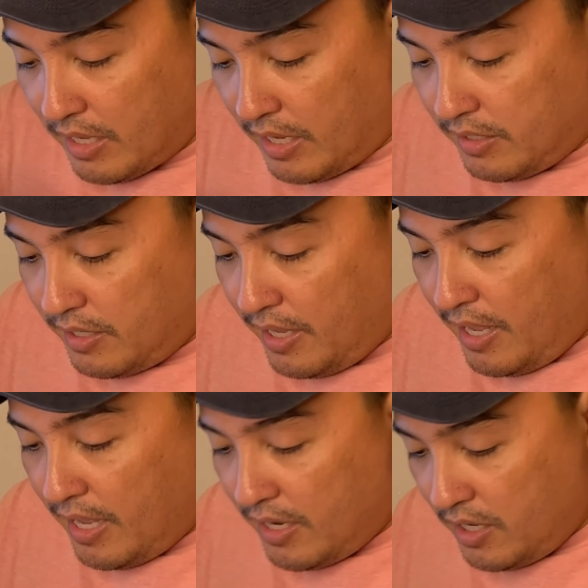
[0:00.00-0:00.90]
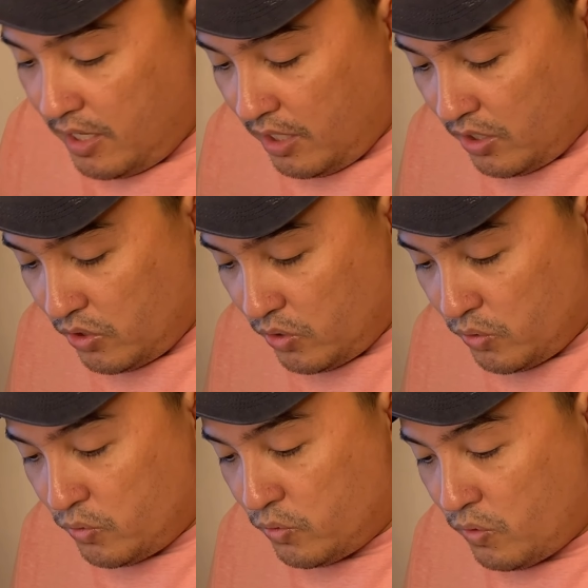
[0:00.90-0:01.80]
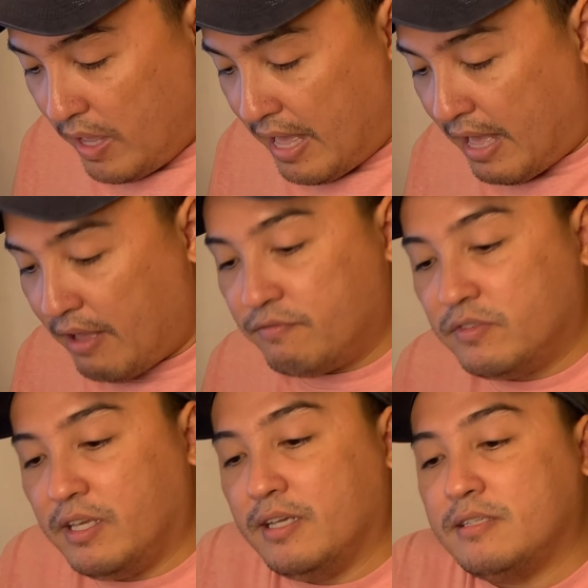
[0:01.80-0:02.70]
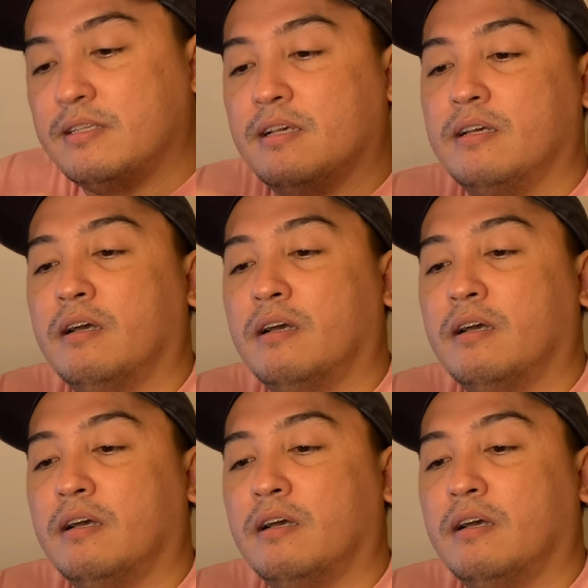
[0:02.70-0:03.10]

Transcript: and then you have this